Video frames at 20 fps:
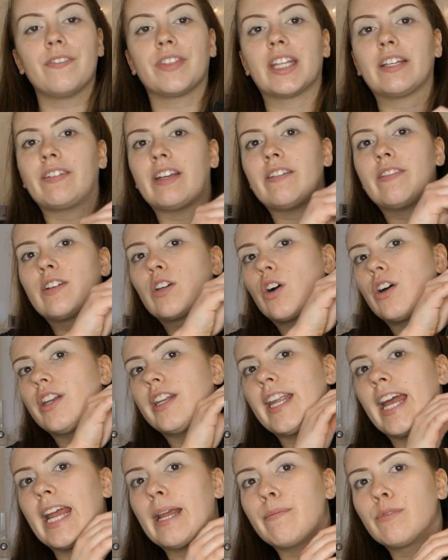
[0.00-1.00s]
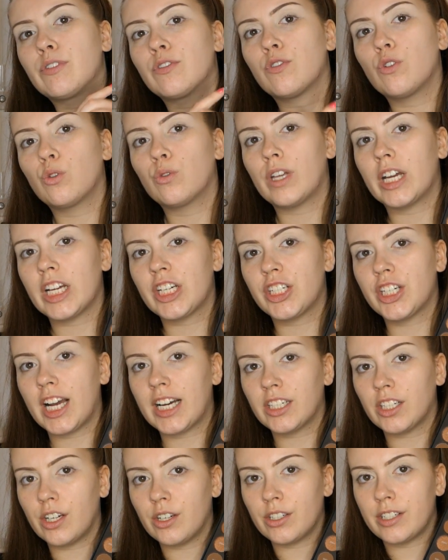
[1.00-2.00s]
They've even got names for all their
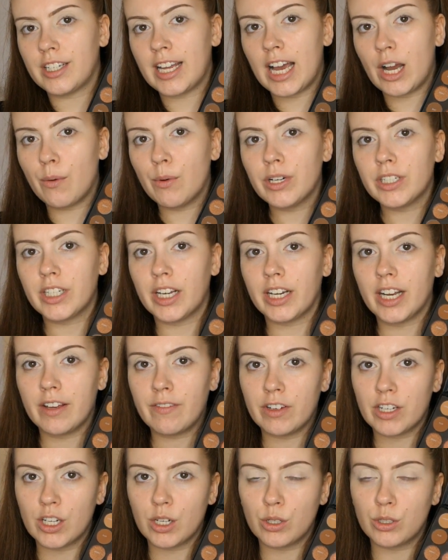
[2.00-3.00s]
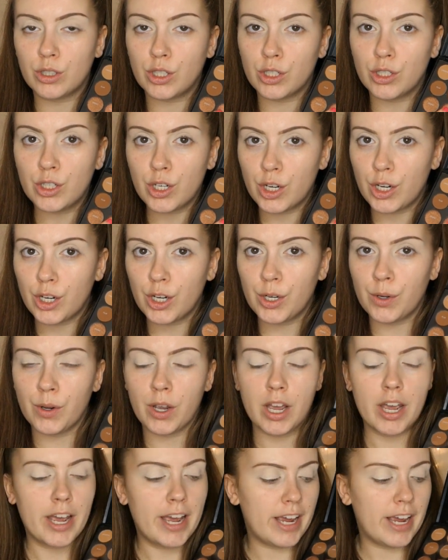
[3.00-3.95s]
shadows now, which they never used to do.